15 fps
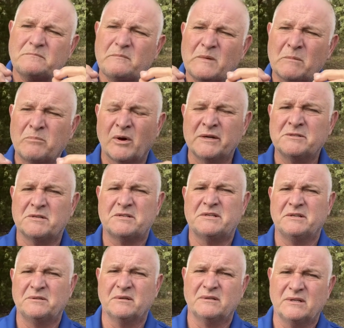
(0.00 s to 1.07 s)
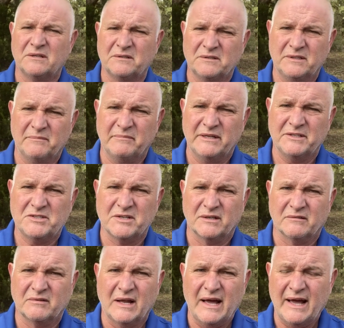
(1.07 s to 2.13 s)
Brings us into another dimension
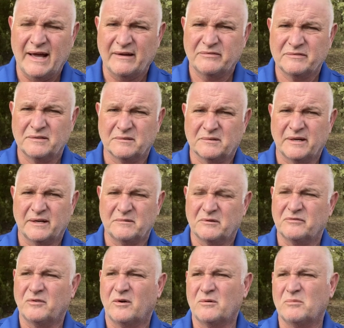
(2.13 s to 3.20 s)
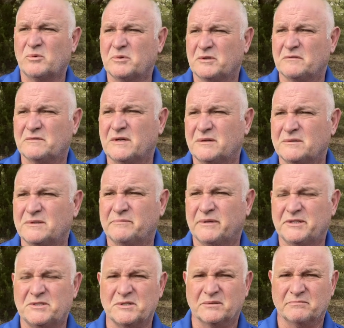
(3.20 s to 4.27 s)
of life, okay? We're far more than third
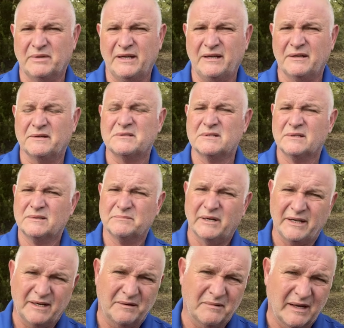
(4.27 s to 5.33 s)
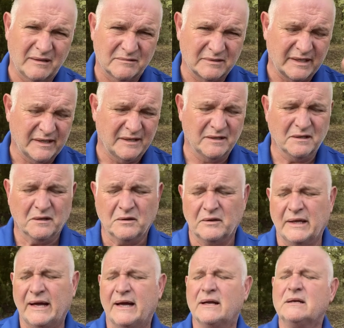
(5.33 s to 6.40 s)
dimensional beings. But anyway, I won't get into all
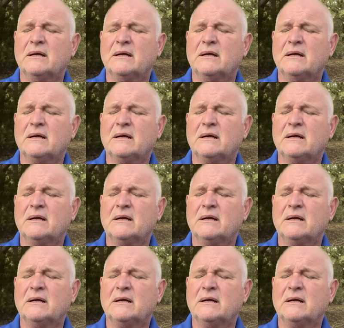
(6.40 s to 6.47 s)
that.